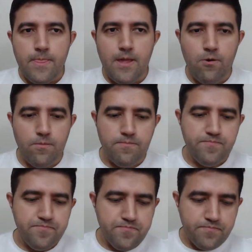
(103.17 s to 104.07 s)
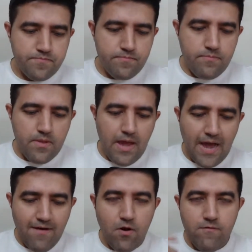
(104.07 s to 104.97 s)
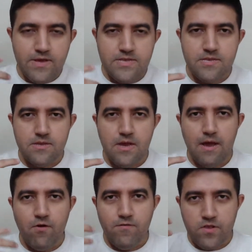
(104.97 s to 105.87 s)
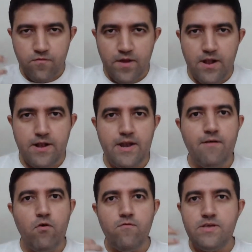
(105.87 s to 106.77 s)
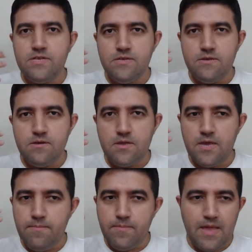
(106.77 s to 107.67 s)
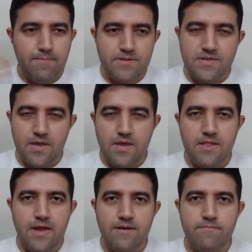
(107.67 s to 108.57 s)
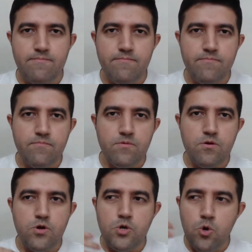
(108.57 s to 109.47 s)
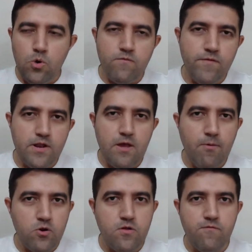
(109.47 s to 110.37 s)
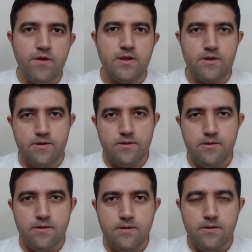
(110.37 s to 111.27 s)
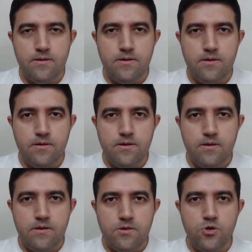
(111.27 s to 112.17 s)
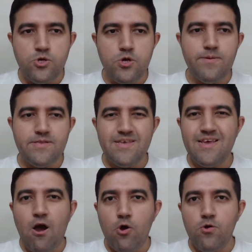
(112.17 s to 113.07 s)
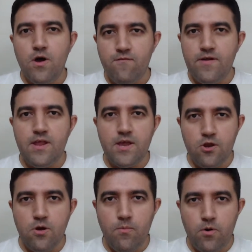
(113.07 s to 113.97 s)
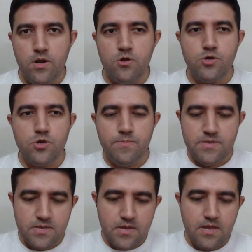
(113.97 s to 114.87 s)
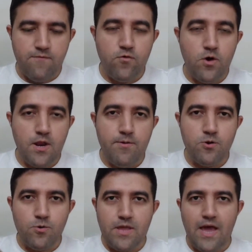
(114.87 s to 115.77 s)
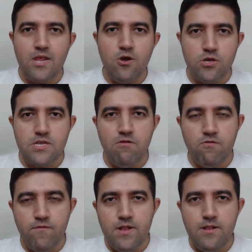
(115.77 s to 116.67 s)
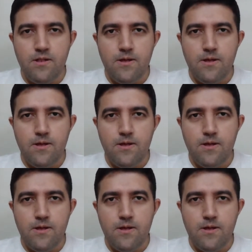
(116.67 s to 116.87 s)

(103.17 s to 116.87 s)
Now, I've always felt and I've always kept saying that don't worry about the weight. You should be seeing how you are feeling in your body. You should be seeing if you are able to carry yourselves well,